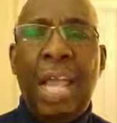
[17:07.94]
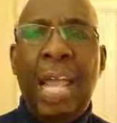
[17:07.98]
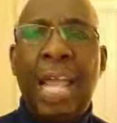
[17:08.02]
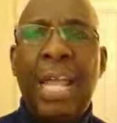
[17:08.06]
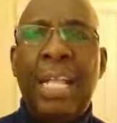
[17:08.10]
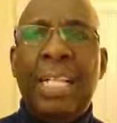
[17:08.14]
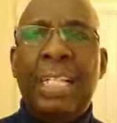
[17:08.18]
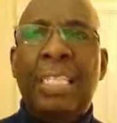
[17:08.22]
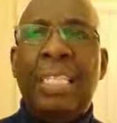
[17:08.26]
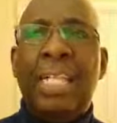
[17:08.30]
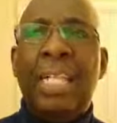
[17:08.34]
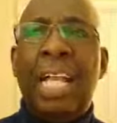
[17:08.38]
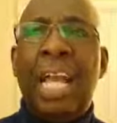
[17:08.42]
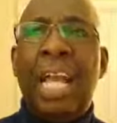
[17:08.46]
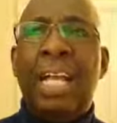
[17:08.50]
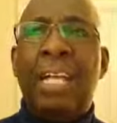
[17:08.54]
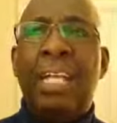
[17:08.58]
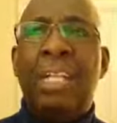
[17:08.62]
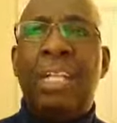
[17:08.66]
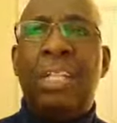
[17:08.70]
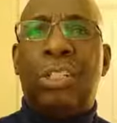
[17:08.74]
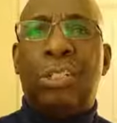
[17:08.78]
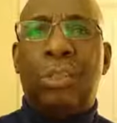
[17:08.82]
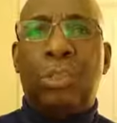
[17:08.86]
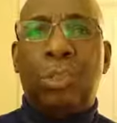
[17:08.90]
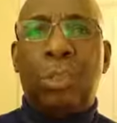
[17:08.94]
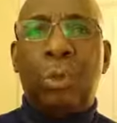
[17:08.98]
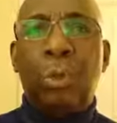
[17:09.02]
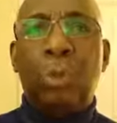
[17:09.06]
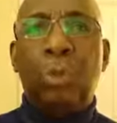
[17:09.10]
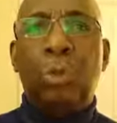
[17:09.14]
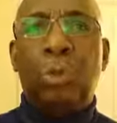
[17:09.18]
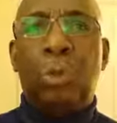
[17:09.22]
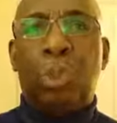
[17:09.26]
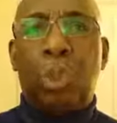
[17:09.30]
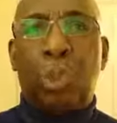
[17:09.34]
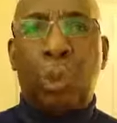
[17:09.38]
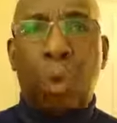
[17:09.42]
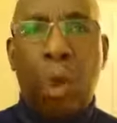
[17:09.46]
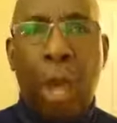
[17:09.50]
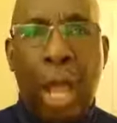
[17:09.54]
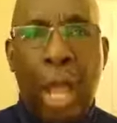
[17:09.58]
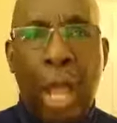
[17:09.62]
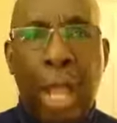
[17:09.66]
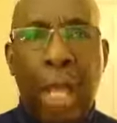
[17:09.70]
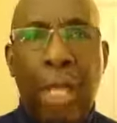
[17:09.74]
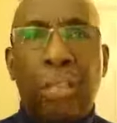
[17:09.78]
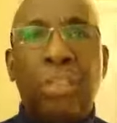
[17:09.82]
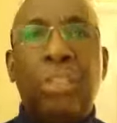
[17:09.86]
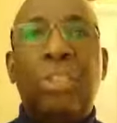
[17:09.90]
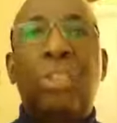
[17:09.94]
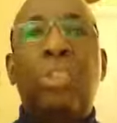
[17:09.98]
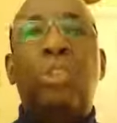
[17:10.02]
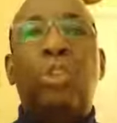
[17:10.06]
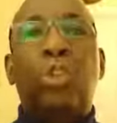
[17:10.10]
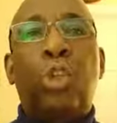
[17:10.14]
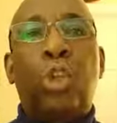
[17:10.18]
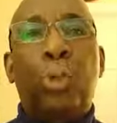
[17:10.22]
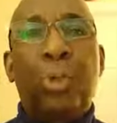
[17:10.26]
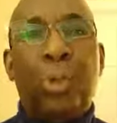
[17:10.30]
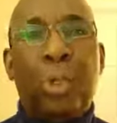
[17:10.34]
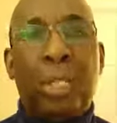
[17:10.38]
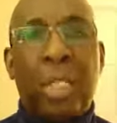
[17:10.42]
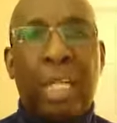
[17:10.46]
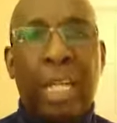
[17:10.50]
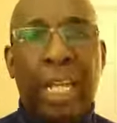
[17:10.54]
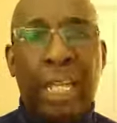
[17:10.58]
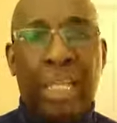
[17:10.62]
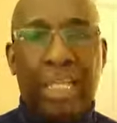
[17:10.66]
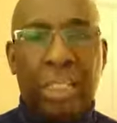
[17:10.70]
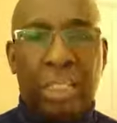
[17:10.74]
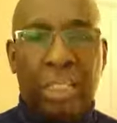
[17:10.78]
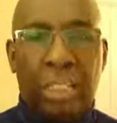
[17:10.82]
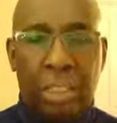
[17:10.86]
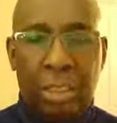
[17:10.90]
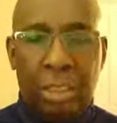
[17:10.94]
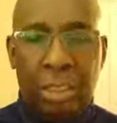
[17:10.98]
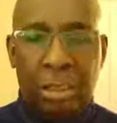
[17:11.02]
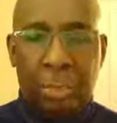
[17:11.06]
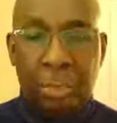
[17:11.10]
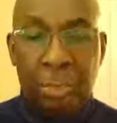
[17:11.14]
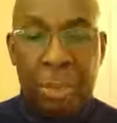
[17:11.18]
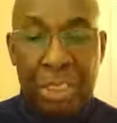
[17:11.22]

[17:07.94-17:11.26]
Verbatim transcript: And then I, it's through trials and tribulations,